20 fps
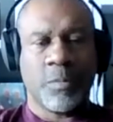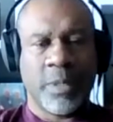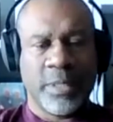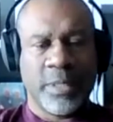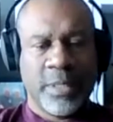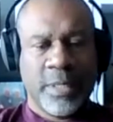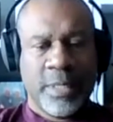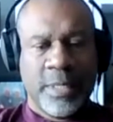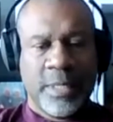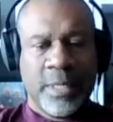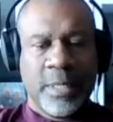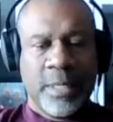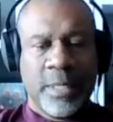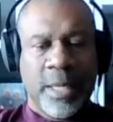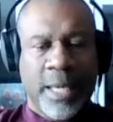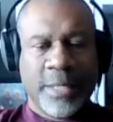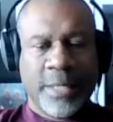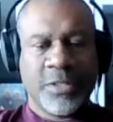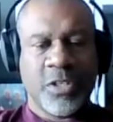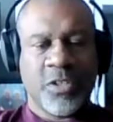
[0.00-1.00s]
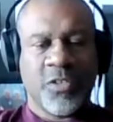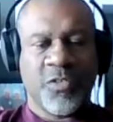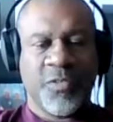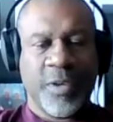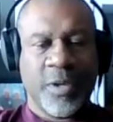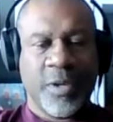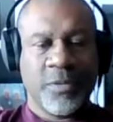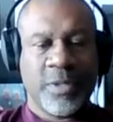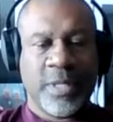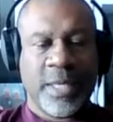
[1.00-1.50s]
But I just
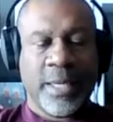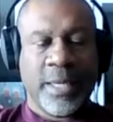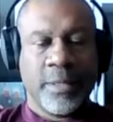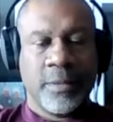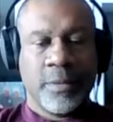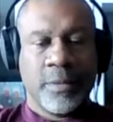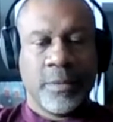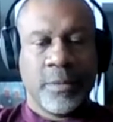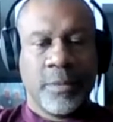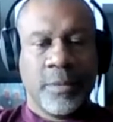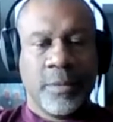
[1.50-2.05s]
felt that,